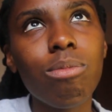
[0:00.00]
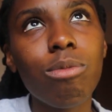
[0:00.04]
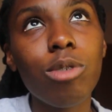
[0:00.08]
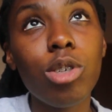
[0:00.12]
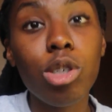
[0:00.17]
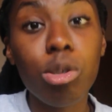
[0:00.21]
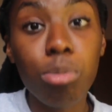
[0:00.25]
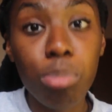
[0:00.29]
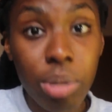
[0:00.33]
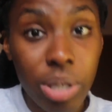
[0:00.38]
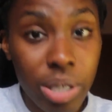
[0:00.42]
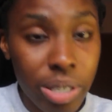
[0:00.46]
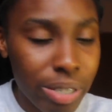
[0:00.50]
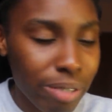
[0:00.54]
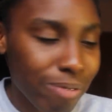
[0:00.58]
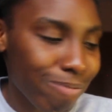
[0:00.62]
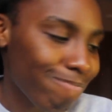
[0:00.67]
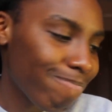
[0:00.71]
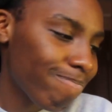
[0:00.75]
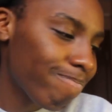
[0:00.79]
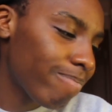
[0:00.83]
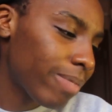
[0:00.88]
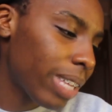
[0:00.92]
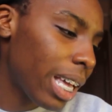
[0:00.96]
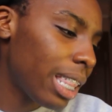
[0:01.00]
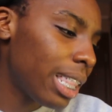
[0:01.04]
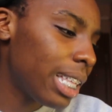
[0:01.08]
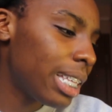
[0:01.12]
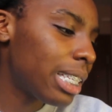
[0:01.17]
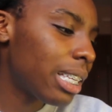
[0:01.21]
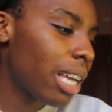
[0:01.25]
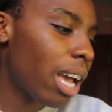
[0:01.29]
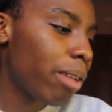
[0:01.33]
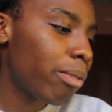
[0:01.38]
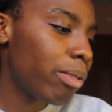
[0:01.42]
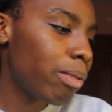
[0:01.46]
Jupiter, and
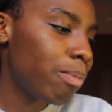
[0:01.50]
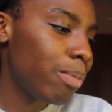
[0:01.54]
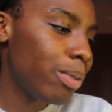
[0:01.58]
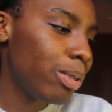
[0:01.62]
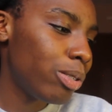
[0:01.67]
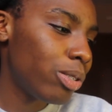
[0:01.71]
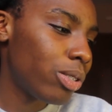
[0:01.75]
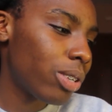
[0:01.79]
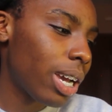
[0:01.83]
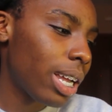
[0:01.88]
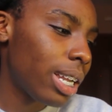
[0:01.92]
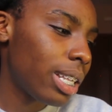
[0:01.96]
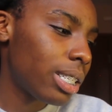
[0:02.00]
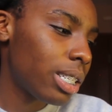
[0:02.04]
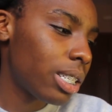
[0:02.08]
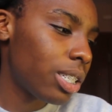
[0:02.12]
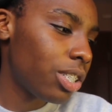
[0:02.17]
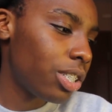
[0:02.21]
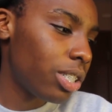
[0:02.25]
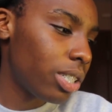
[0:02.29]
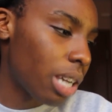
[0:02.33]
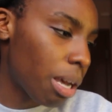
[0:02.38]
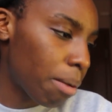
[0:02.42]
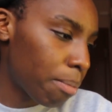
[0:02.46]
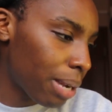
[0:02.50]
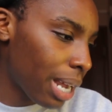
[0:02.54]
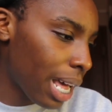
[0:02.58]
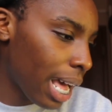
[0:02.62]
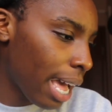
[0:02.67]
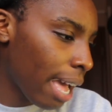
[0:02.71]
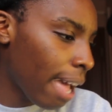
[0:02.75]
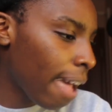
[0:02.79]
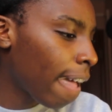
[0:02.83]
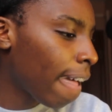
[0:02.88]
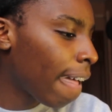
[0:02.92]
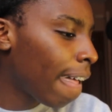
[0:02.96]
this time the moon trine is in
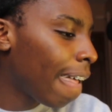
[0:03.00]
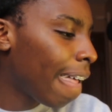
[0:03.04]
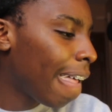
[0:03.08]
Gemini,